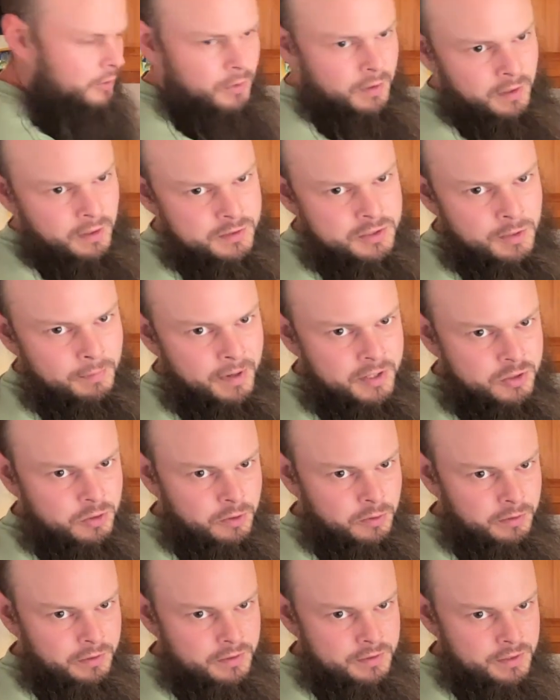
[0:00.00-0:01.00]
it in a
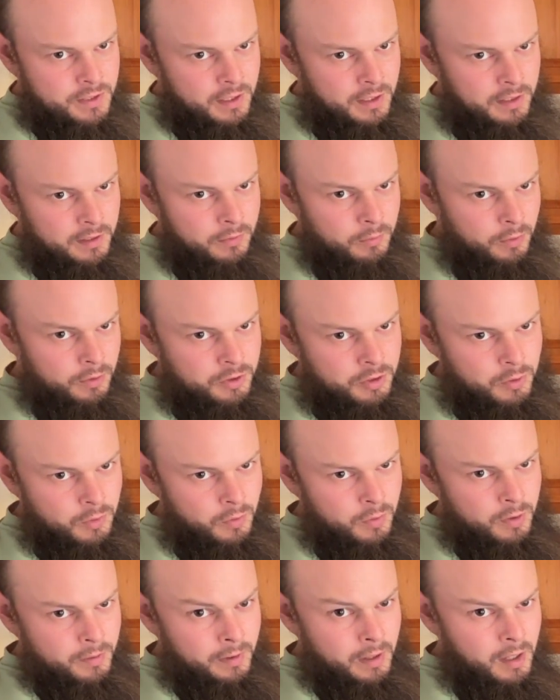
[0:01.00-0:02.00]
symmetrical design where 2
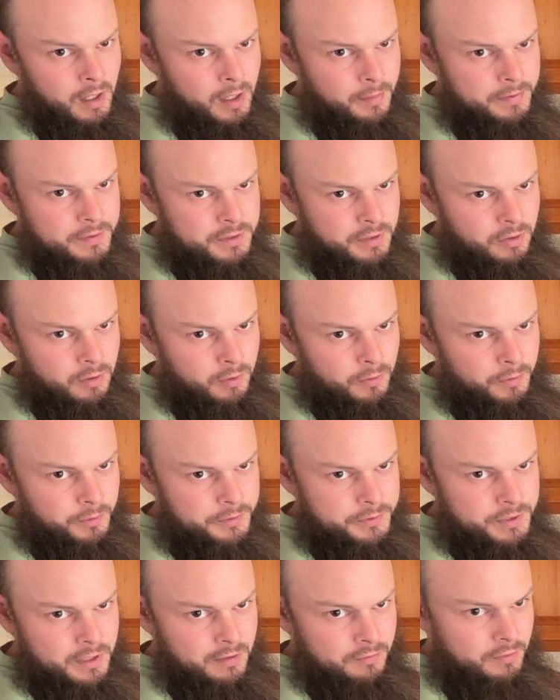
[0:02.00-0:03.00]
opposite
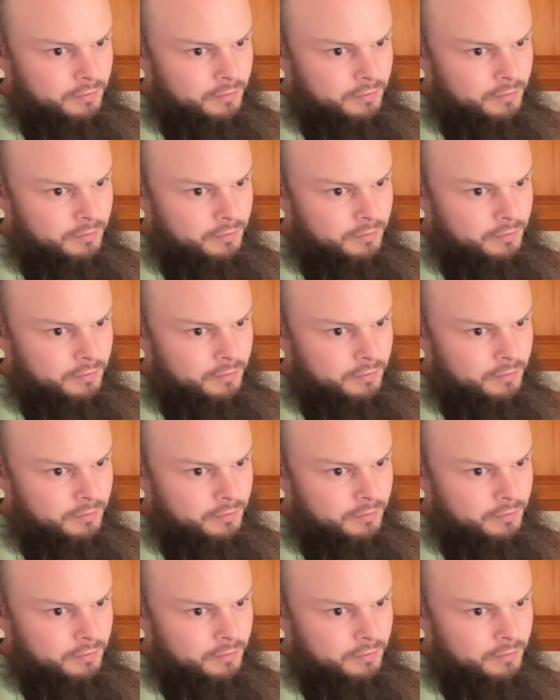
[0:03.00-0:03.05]
holes have the